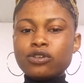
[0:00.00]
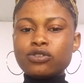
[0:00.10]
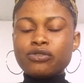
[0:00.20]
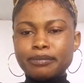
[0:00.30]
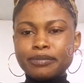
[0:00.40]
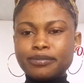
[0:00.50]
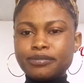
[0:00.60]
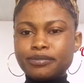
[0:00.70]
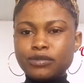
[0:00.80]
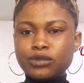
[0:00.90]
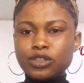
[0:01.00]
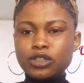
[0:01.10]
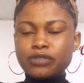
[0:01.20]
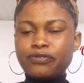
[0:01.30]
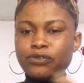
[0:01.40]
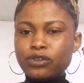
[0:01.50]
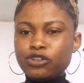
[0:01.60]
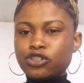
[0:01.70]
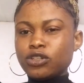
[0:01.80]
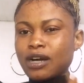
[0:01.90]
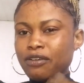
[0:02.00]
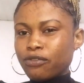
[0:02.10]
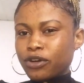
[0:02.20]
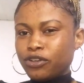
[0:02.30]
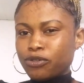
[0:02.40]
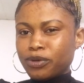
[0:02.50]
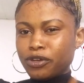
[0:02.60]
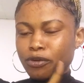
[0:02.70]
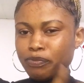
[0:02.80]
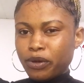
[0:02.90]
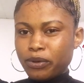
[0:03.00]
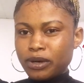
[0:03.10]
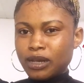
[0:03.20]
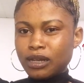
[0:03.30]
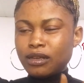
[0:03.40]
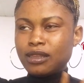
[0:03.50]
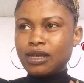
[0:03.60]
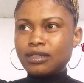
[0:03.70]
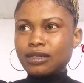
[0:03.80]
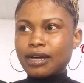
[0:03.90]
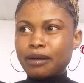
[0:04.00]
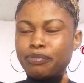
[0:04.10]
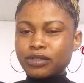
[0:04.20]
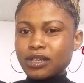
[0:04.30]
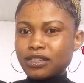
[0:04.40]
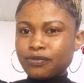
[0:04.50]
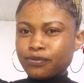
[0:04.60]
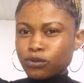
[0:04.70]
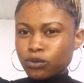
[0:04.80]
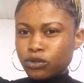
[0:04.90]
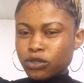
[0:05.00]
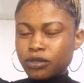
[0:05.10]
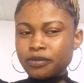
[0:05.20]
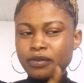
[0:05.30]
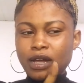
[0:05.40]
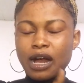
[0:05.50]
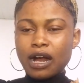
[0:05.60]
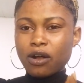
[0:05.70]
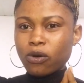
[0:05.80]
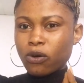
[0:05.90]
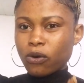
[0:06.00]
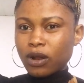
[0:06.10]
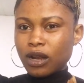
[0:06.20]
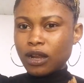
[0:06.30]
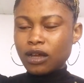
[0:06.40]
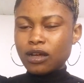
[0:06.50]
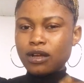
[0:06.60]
So food you should avoid during your period, things like processed food, alcohol,